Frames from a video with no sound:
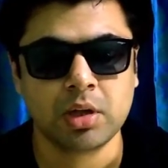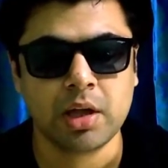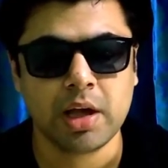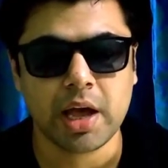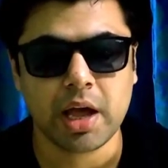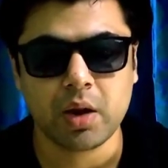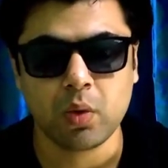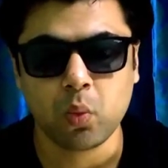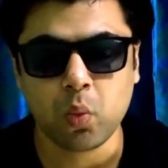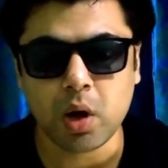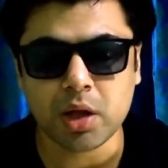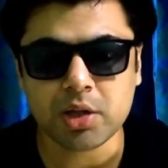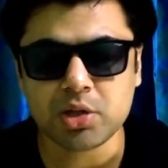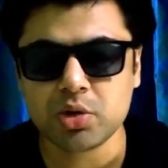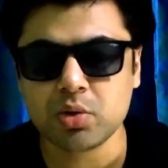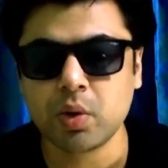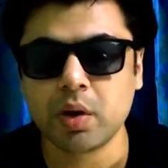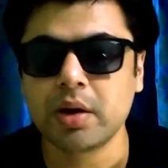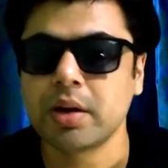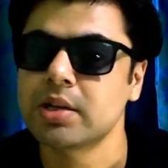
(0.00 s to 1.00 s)
And once
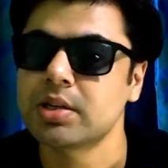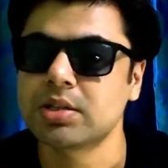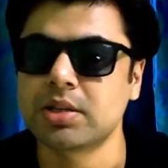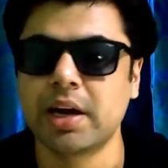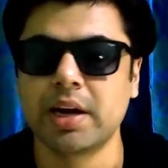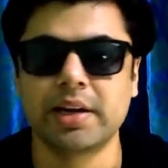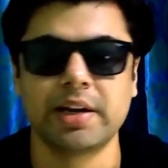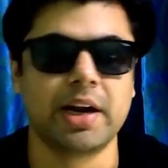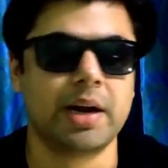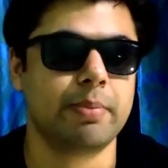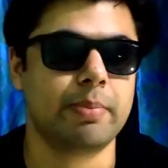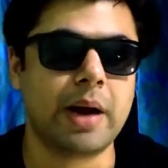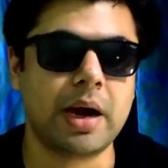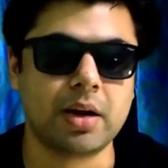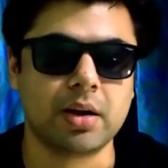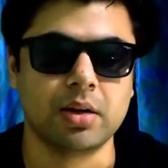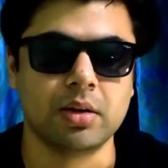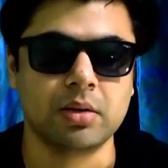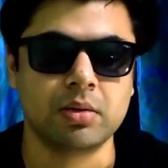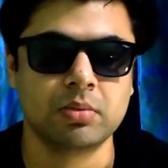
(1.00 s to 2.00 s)
you understand that
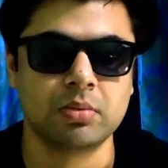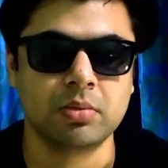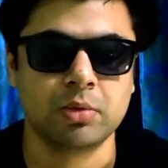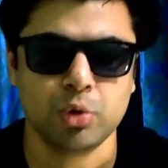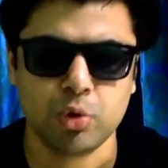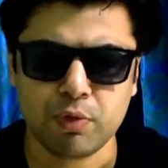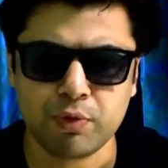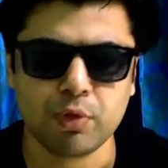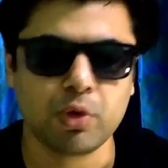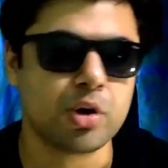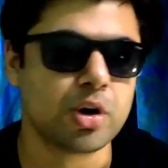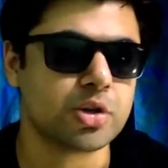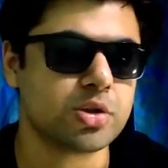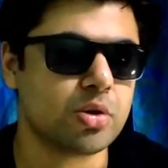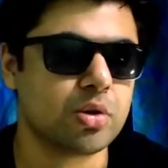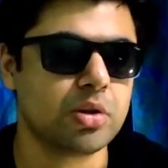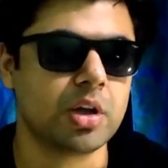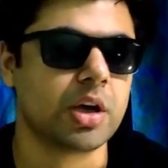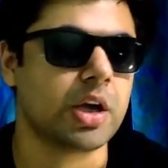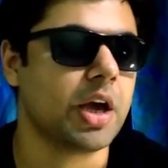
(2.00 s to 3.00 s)
battle, you focus
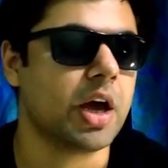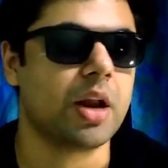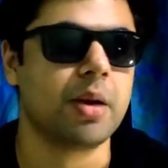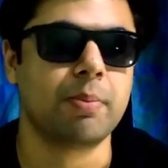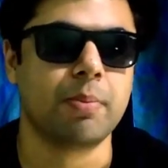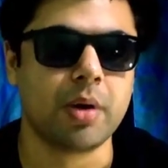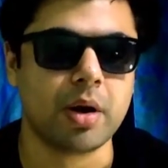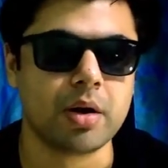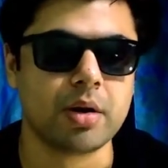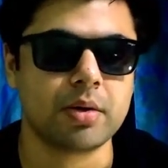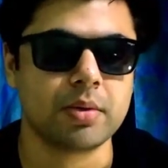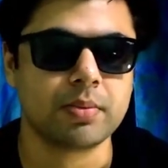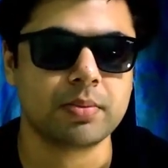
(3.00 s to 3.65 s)
on the Gyan part.